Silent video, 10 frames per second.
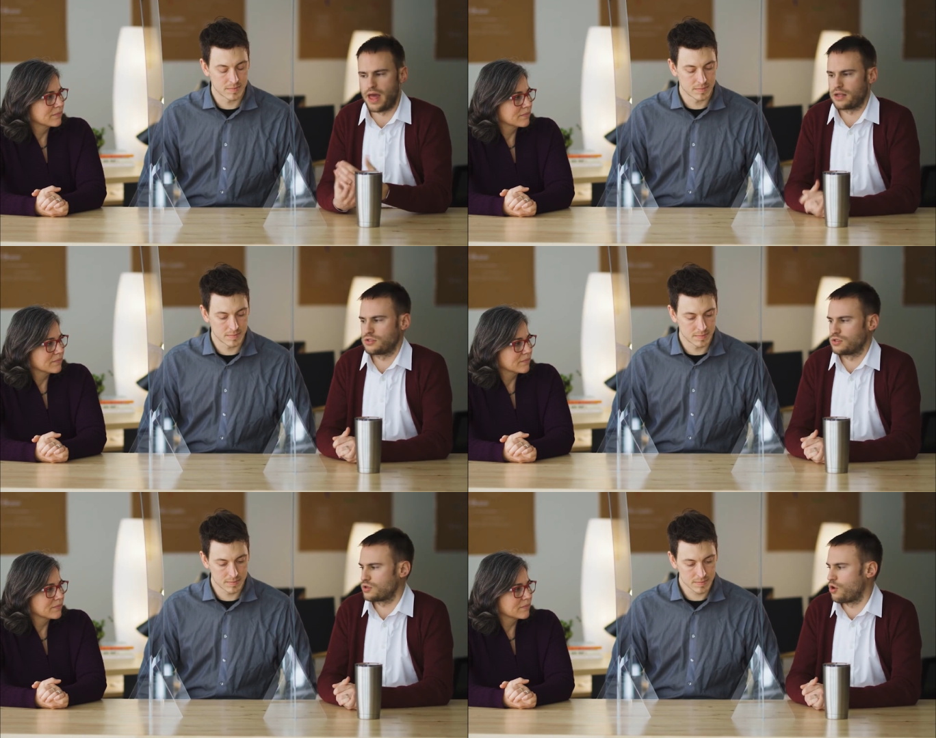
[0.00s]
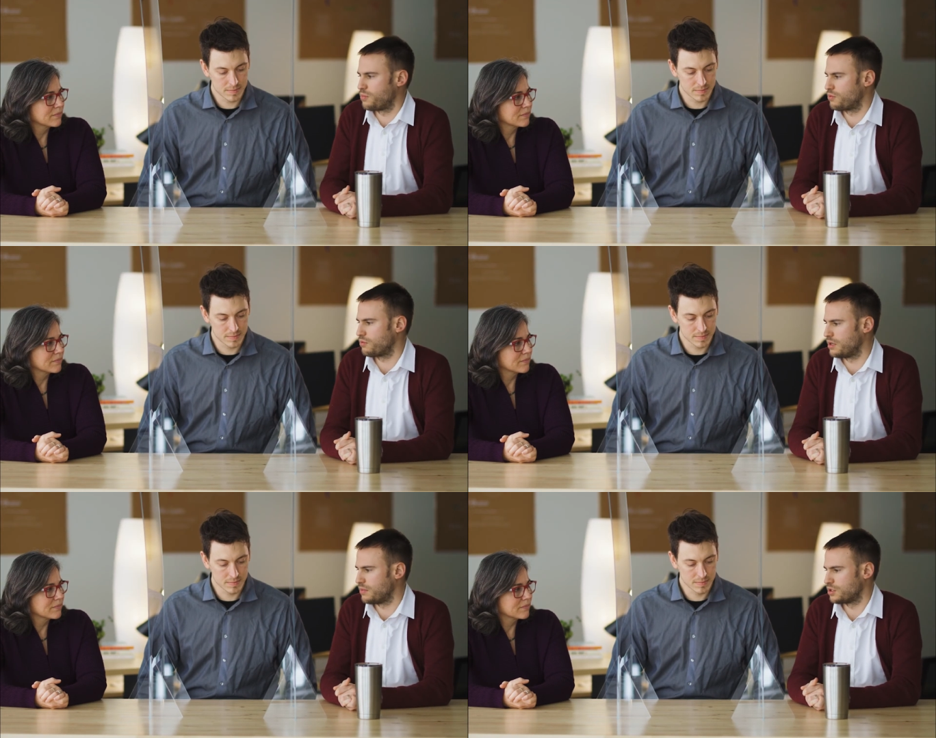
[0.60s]
Speaker 1: that is a scope
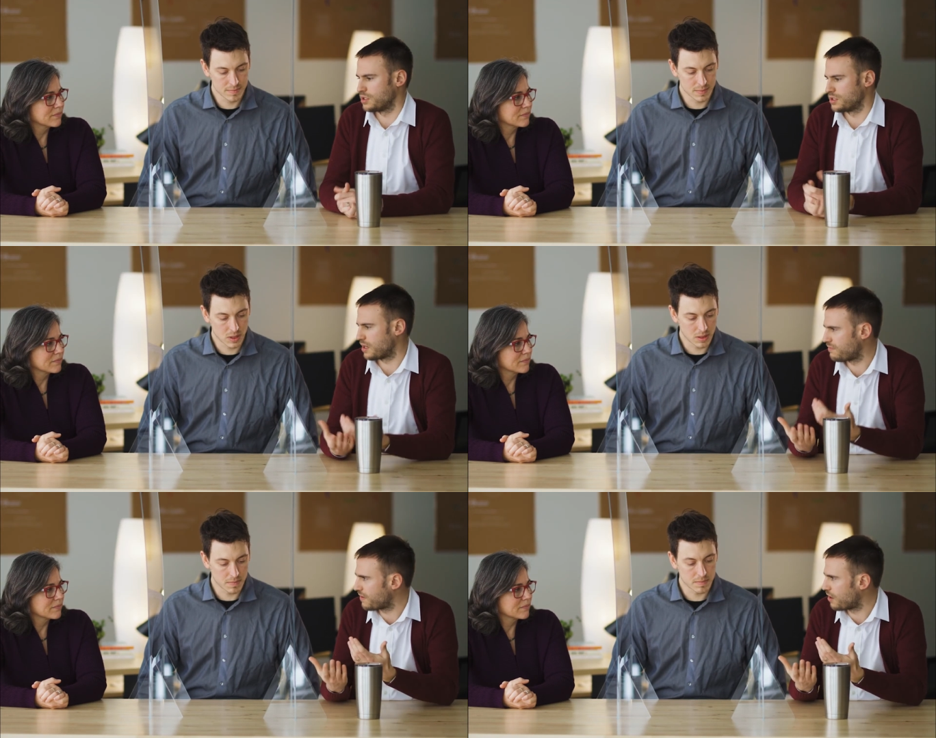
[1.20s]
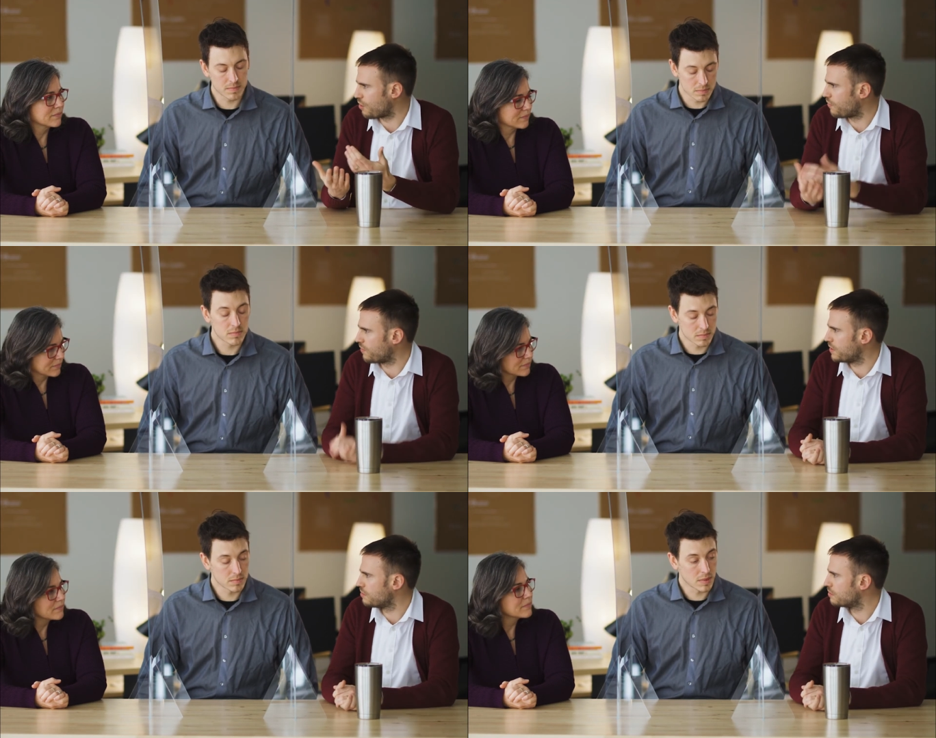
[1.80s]
three emission. Is that a fair
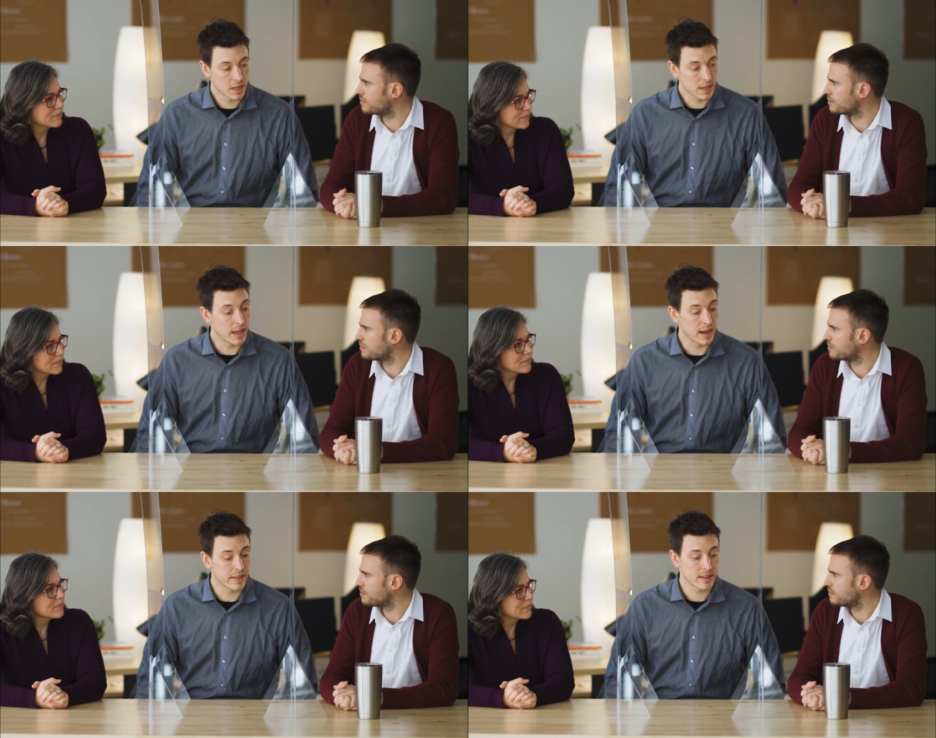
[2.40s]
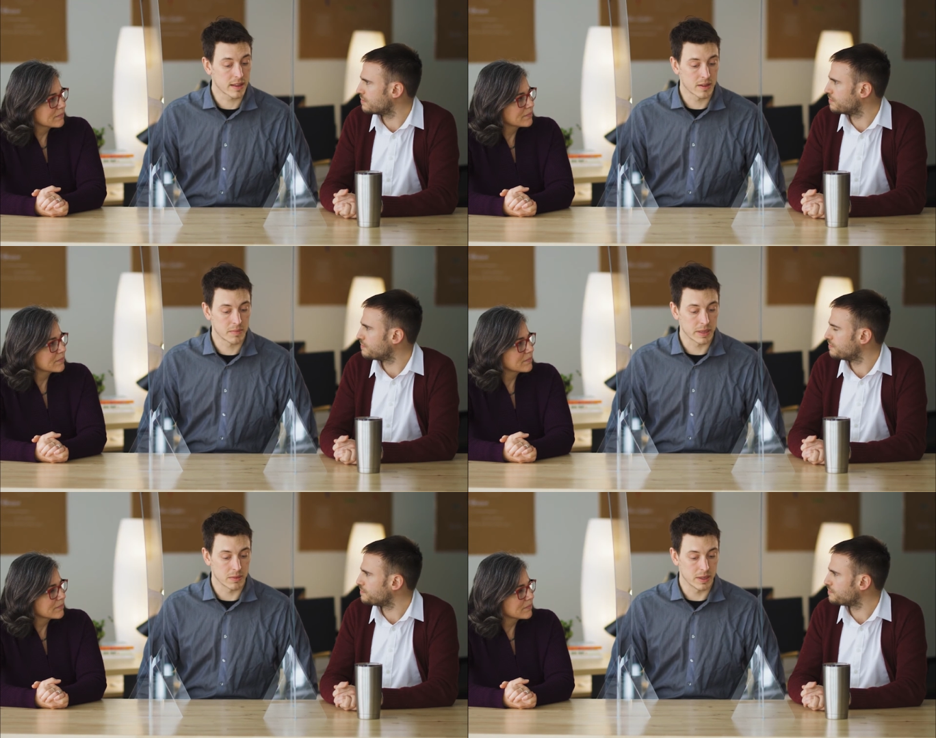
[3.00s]
overview?
Speaker 2: Yeah, and I think the other
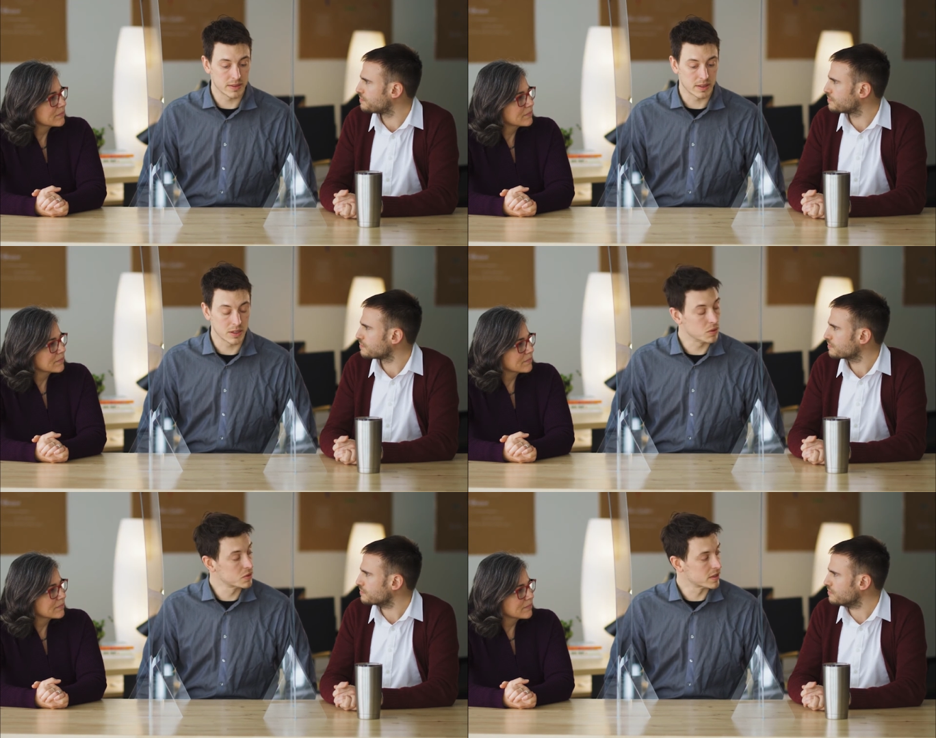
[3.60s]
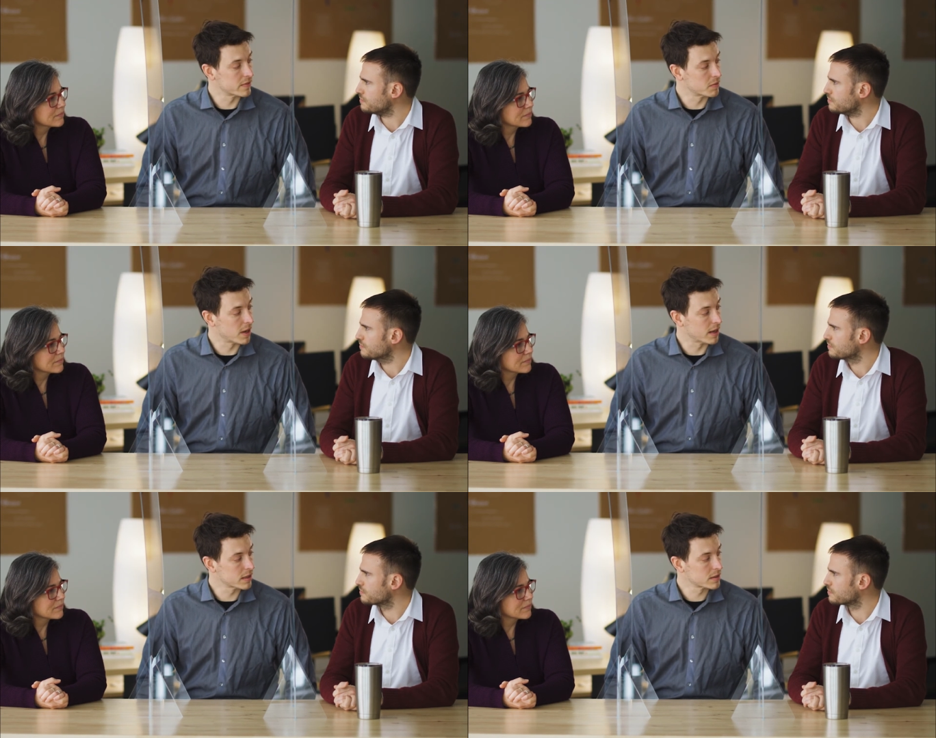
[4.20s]
big one is the use of the
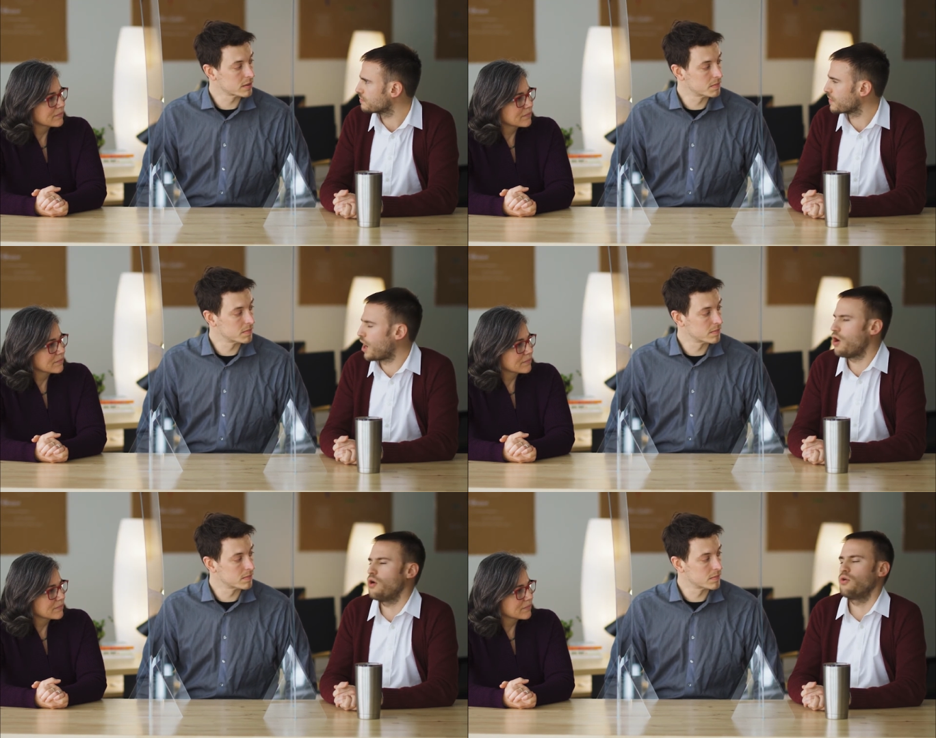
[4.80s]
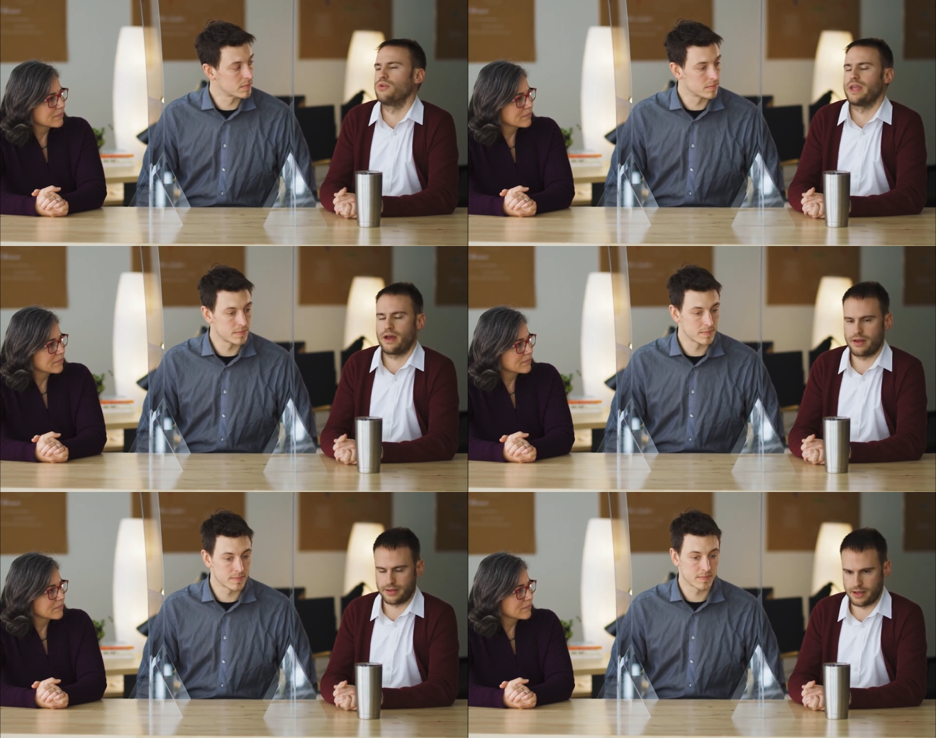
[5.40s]
product.
Speaker 1: Oh,
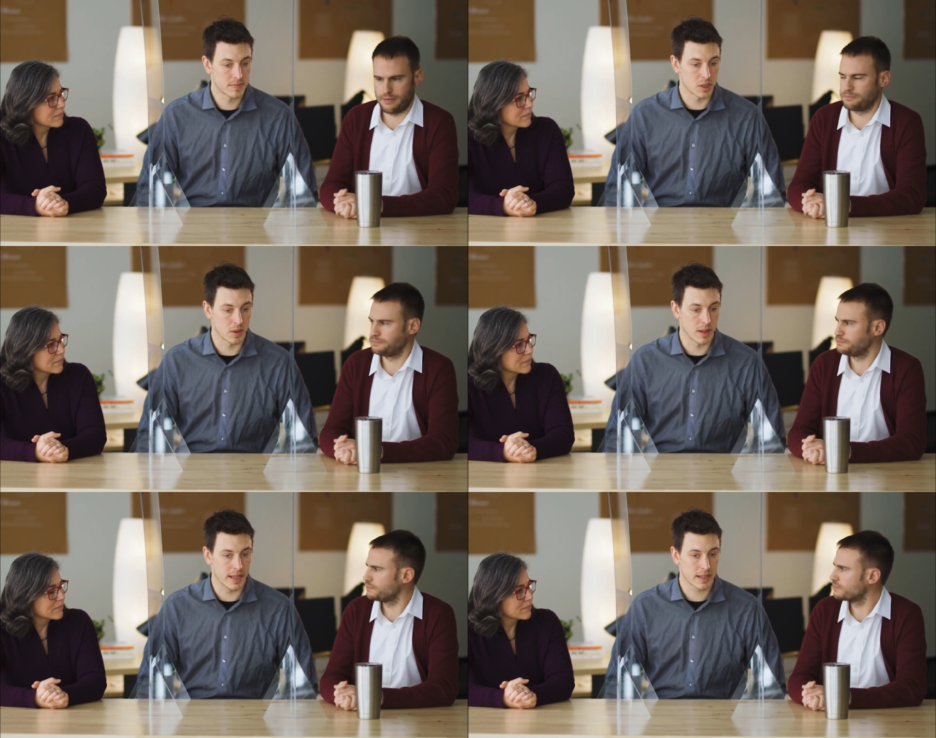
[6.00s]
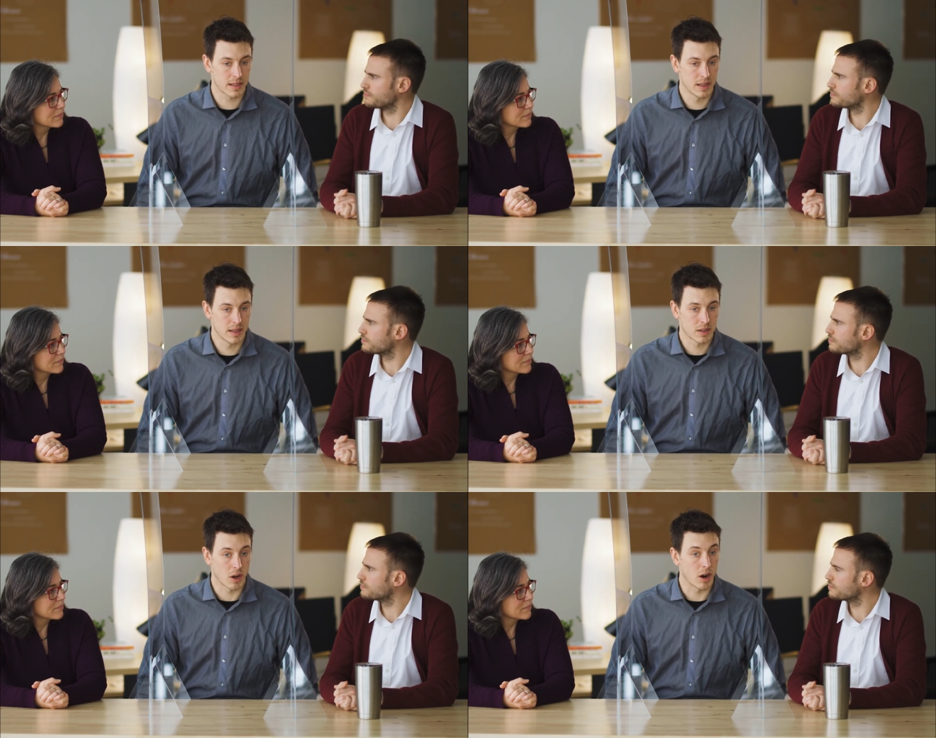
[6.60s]
yeah, yep.
Speaker 2: So, like,
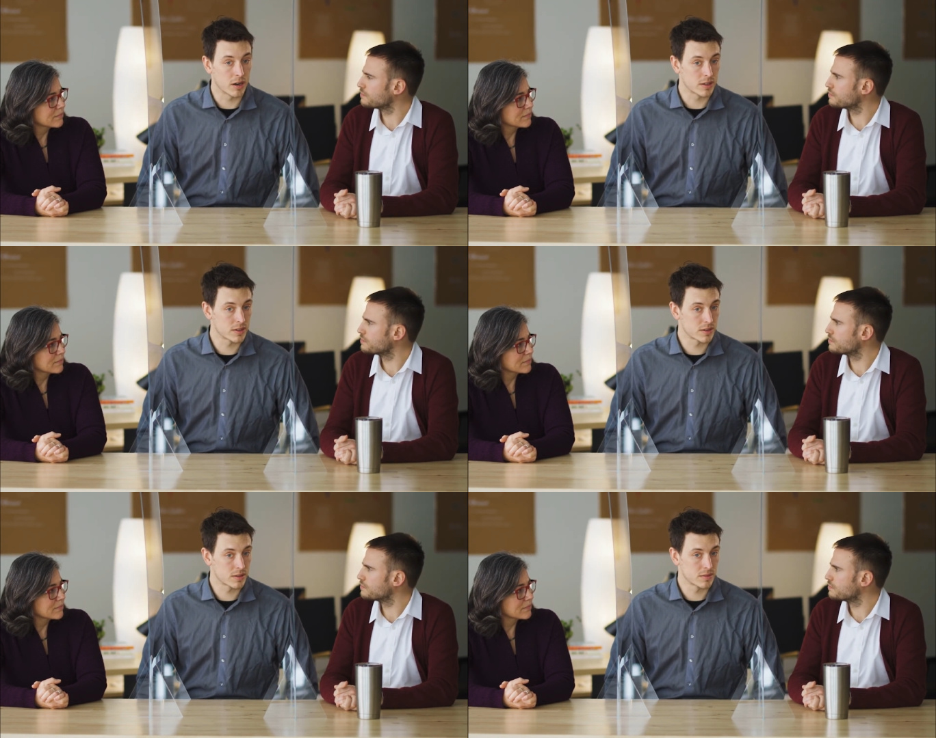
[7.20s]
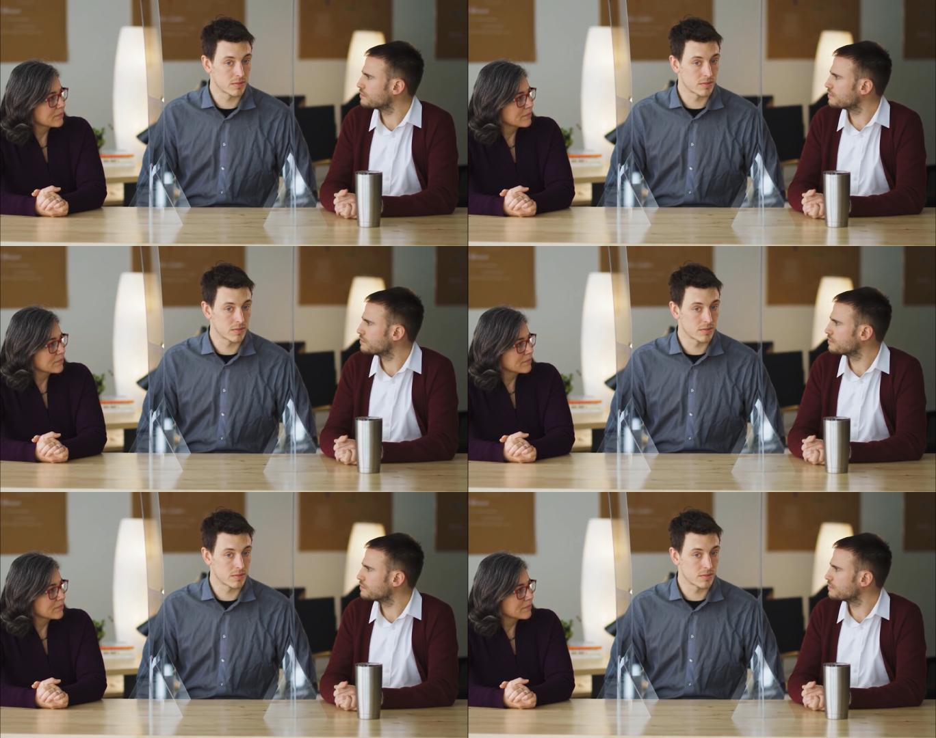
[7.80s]
cars,